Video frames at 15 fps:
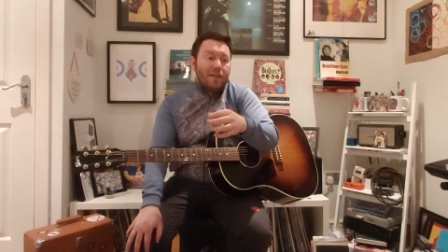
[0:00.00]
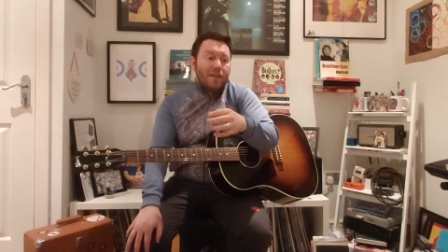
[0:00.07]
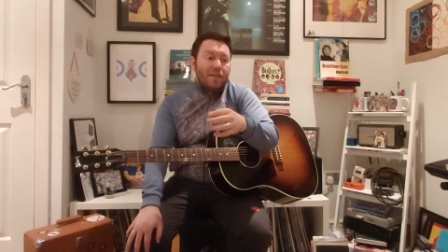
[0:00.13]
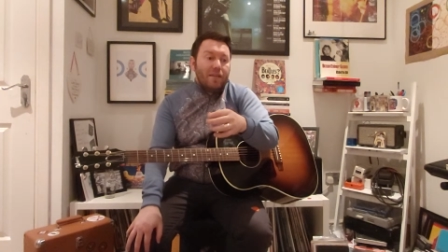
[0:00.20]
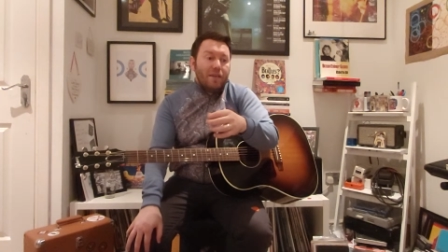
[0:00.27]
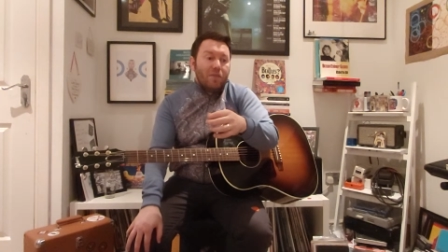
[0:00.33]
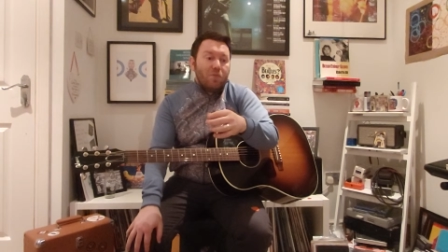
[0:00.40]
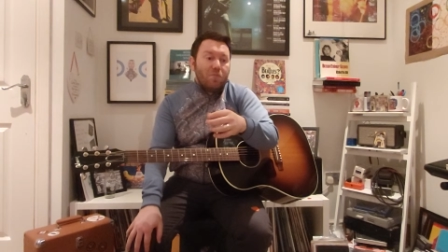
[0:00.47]

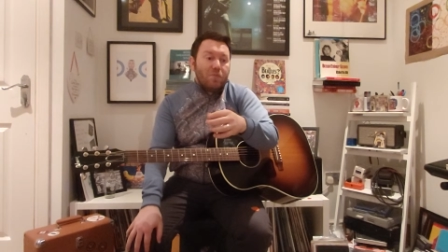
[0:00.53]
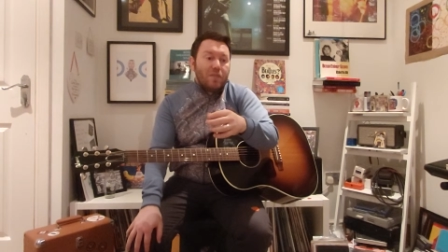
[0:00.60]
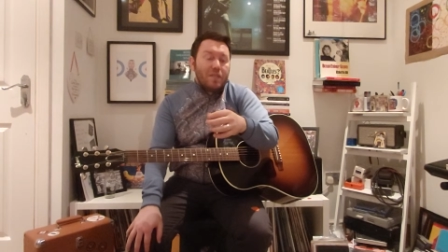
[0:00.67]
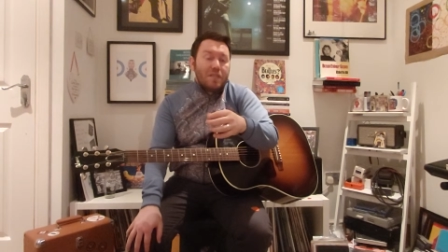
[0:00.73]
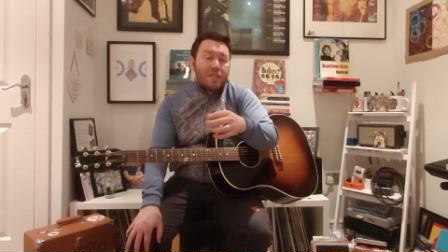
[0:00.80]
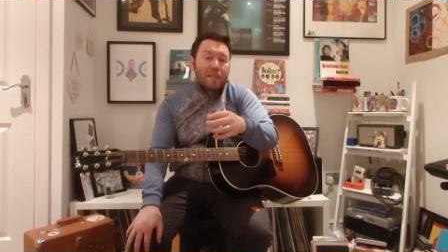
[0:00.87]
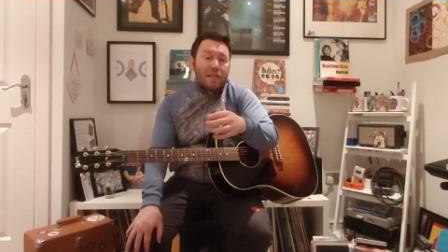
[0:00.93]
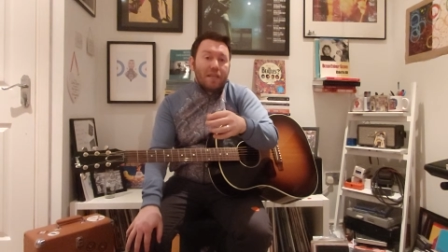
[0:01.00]
tell them to
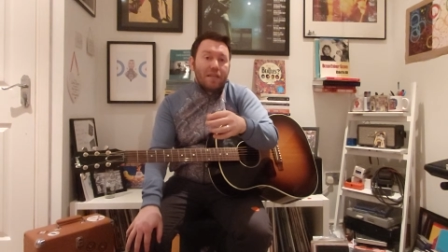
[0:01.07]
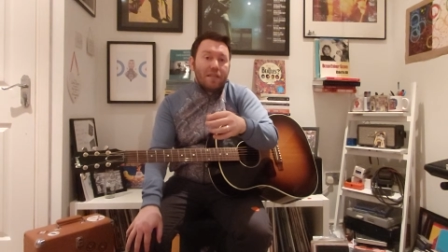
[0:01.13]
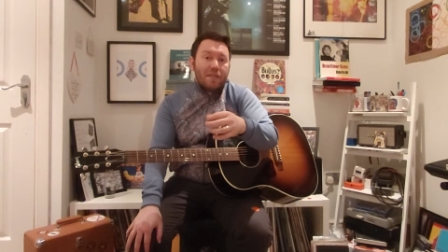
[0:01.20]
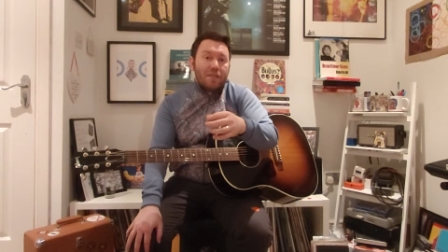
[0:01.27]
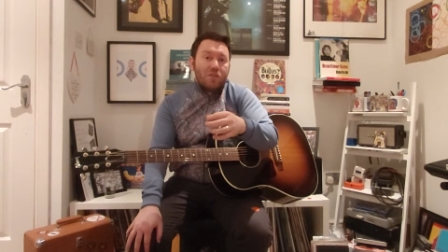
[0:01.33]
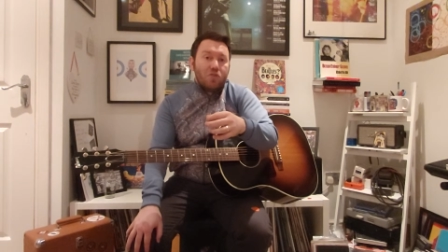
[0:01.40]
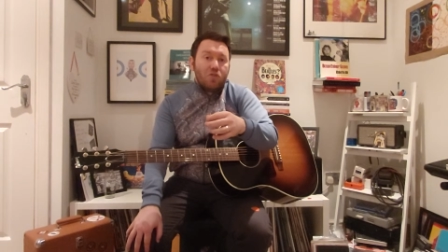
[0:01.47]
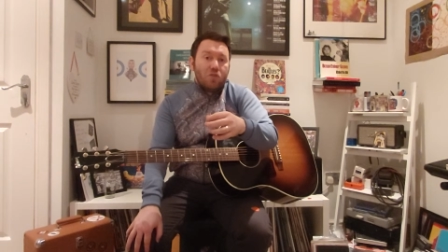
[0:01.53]
sing the
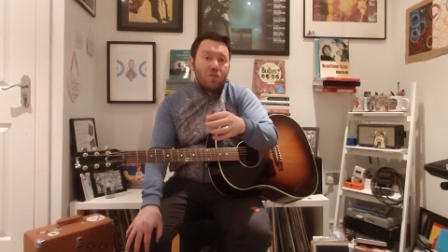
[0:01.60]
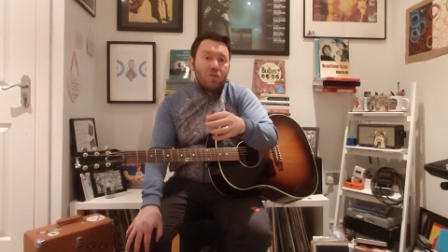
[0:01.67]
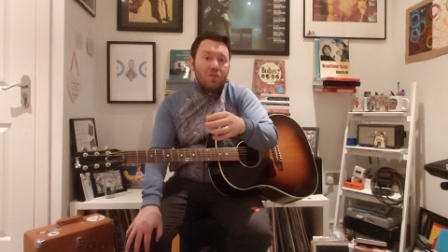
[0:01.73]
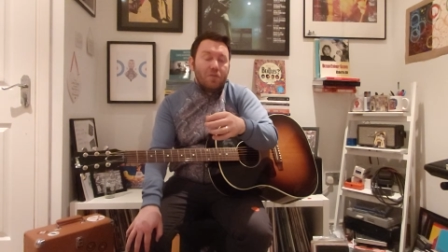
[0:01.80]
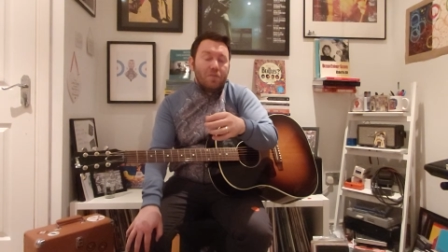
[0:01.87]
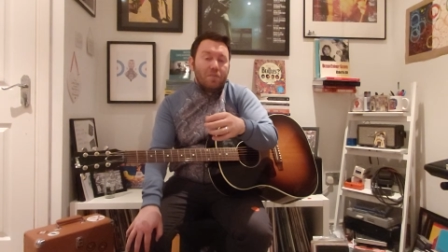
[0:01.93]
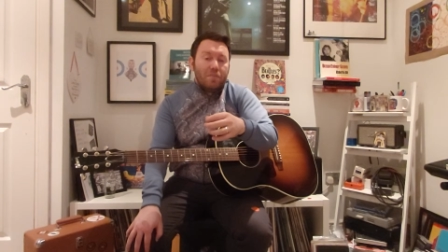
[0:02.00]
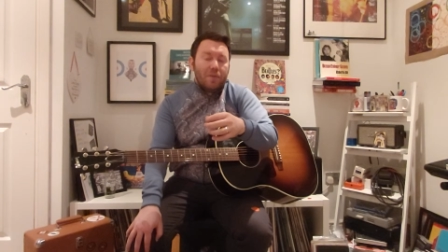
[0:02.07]

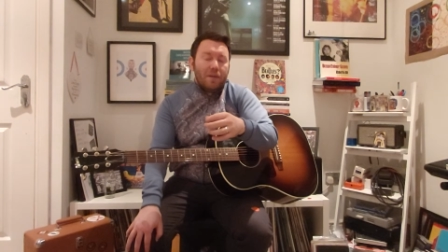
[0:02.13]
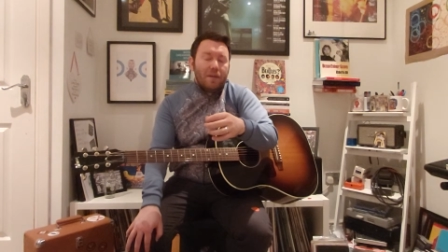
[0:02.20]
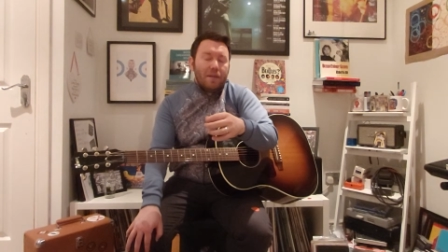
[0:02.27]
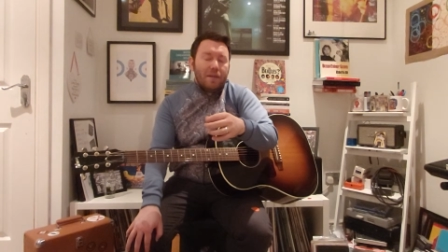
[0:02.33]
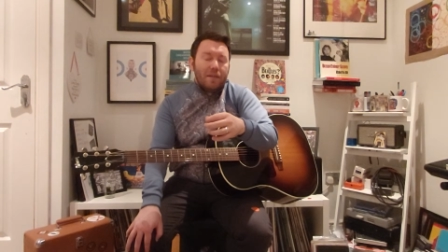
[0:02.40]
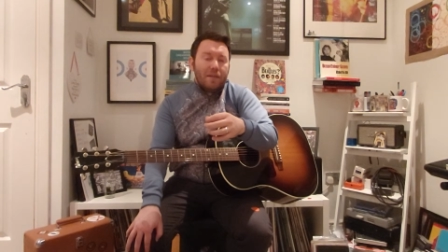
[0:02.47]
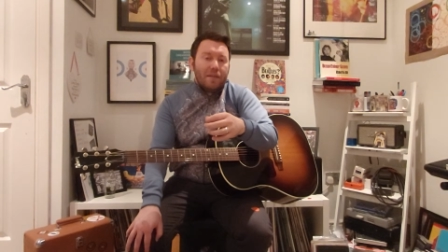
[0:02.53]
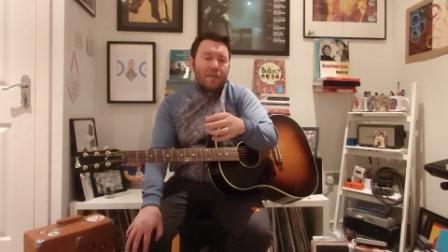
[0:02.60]
song
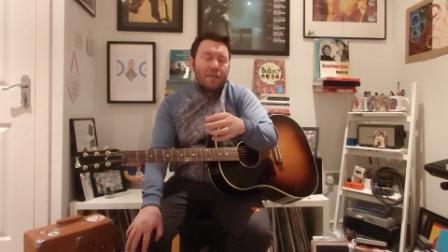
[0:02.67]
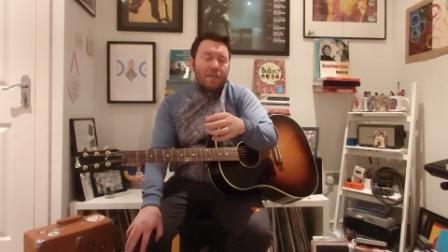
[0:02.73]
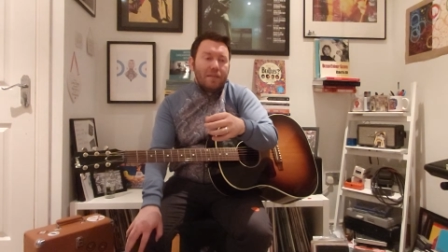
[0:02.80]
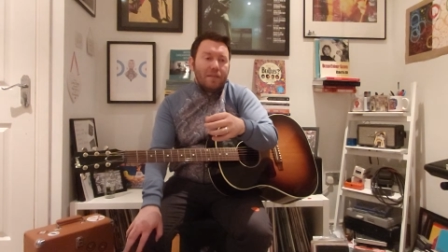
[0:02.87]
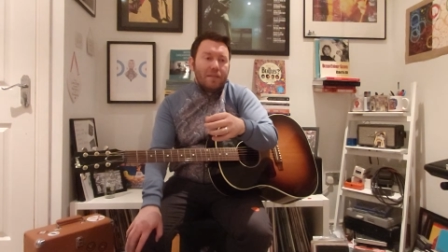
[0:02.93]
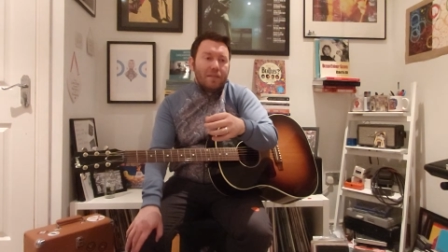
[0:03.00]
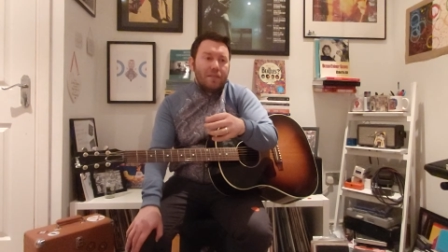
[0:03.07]
by,